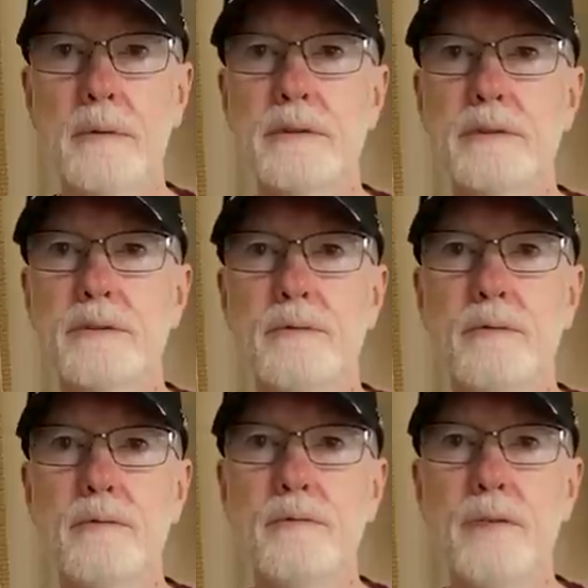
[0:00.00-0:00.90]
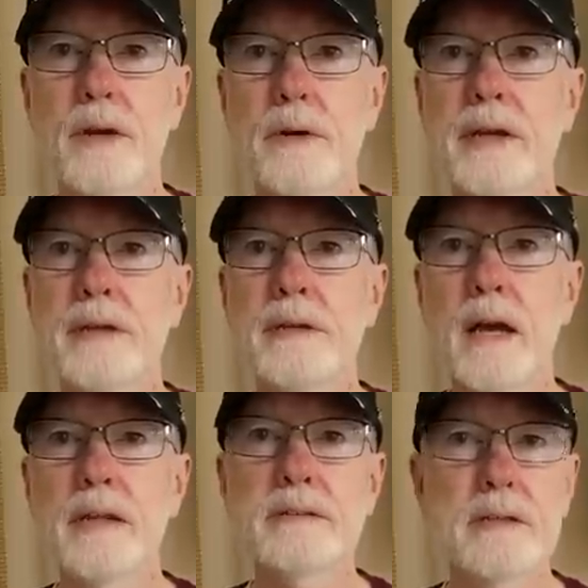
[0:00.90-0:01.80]
was very
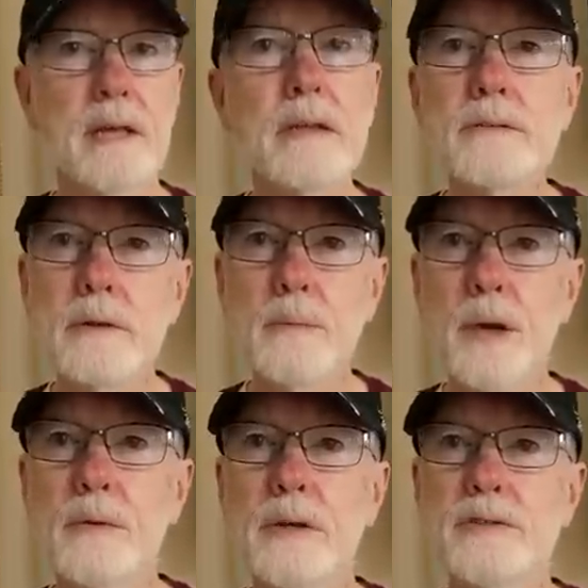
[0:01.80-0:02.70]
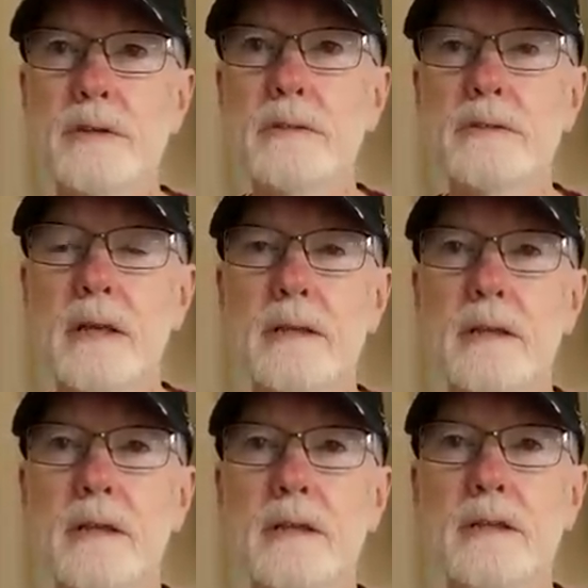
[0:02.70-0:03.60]
nice in answering my questions, and
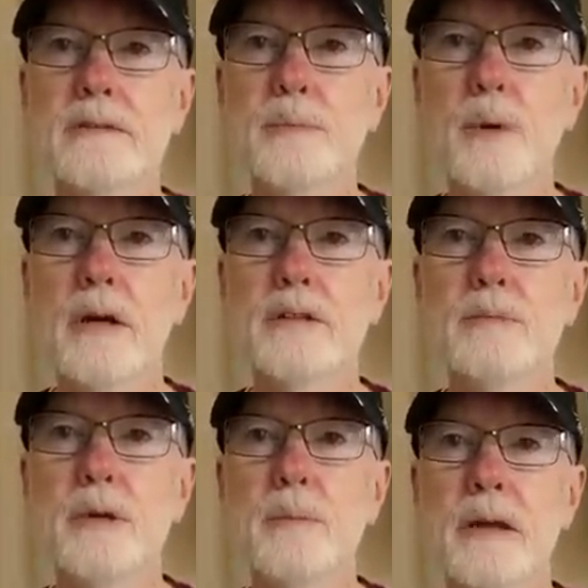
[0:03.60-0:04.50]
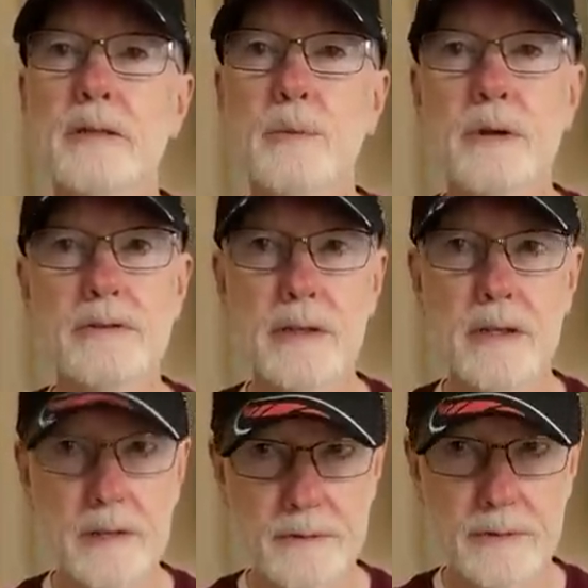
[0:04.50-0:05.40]
then he surprised me by expressing
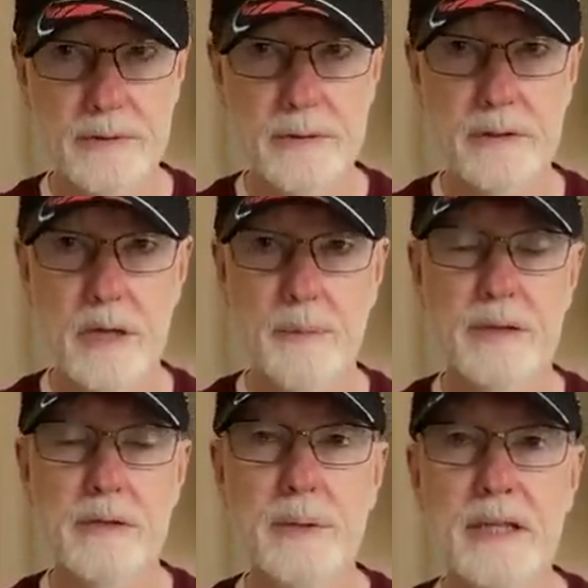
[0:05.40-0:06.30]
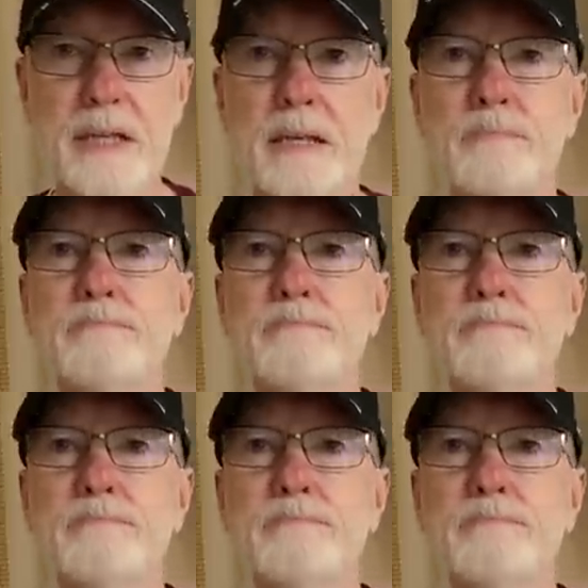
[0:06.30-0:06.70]
an interest in coming to the meeting.